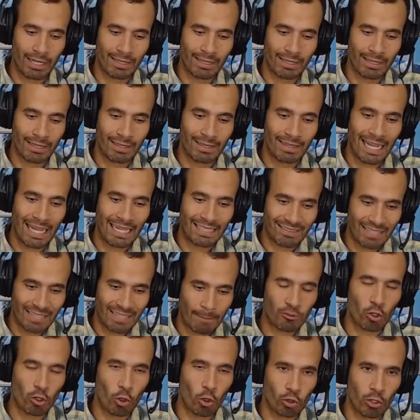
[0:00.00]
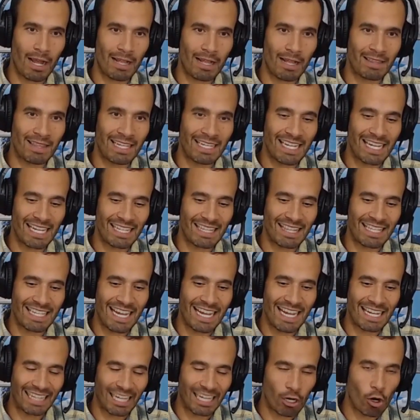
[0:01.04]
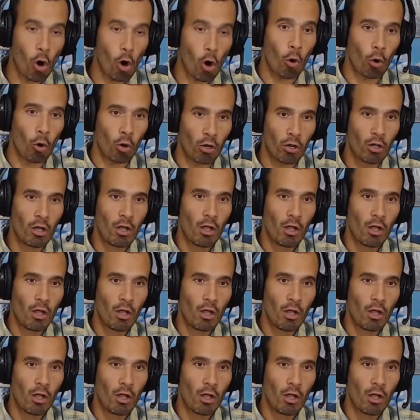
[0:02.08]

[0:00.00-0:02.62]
the goal